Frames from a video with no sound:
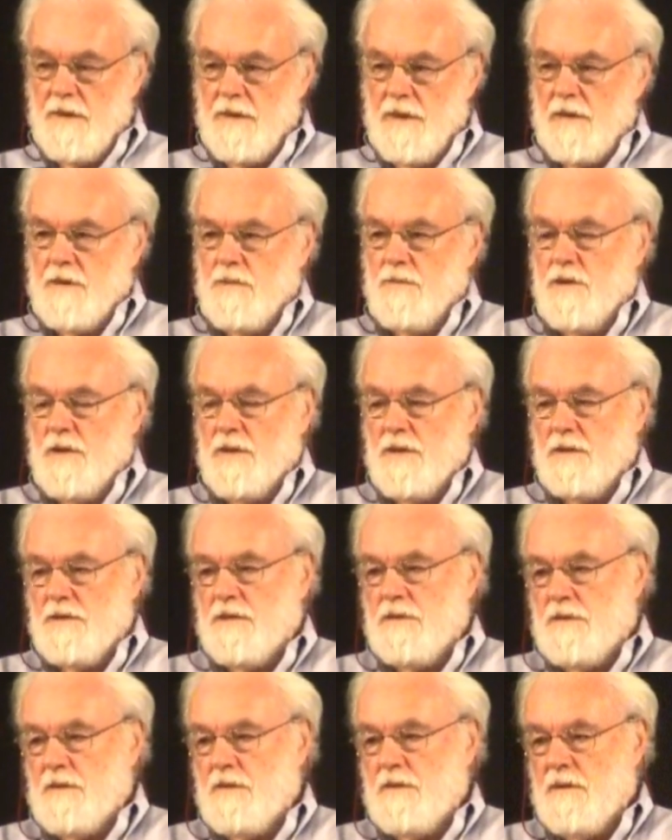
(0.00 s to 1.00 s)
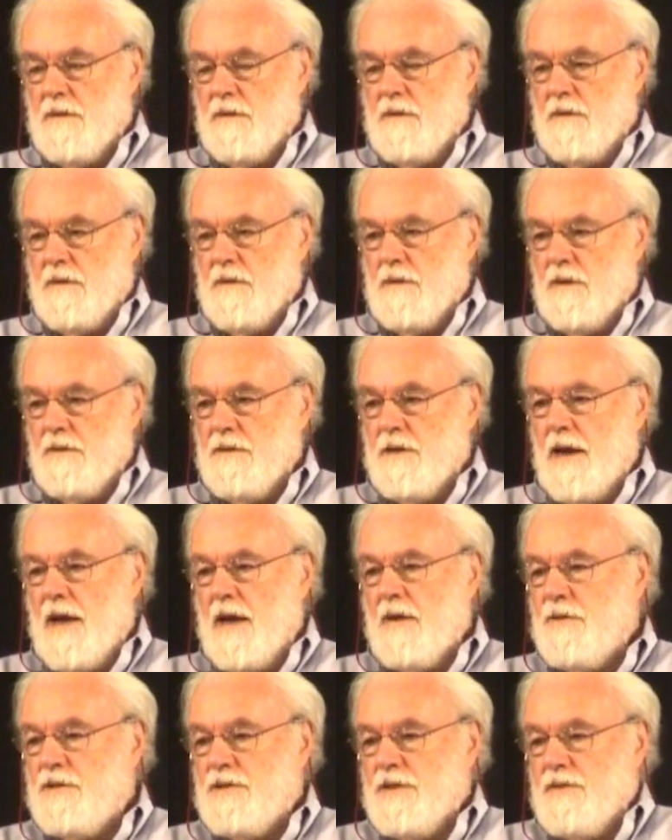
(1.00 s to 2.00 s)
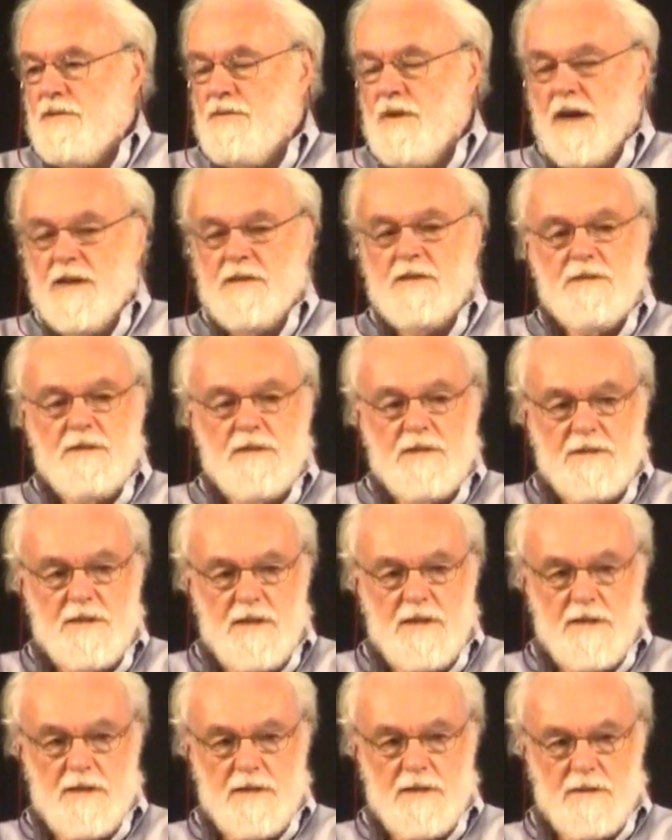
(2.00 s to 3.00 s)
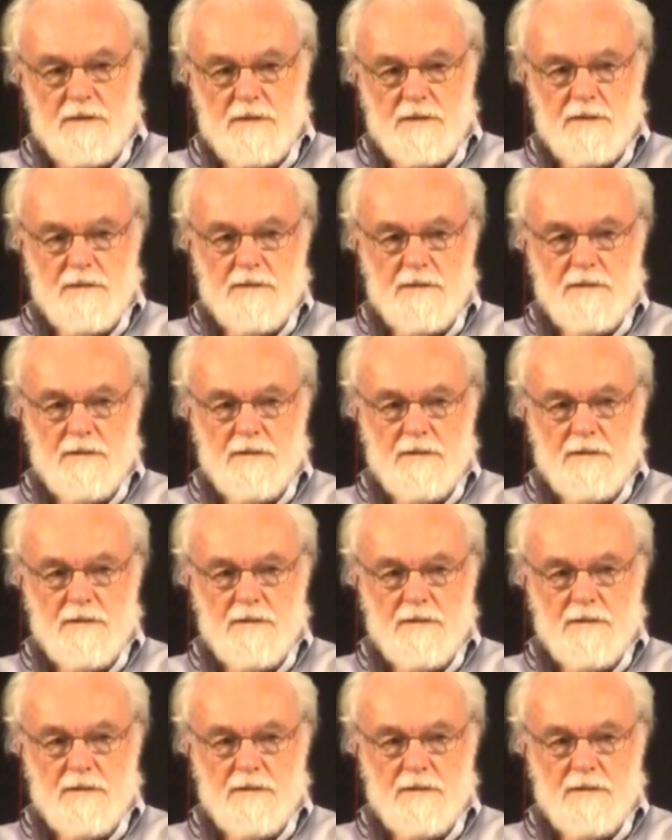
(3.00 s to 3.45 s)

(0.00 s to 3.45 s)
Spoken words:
In other words, in the language of the right to the city,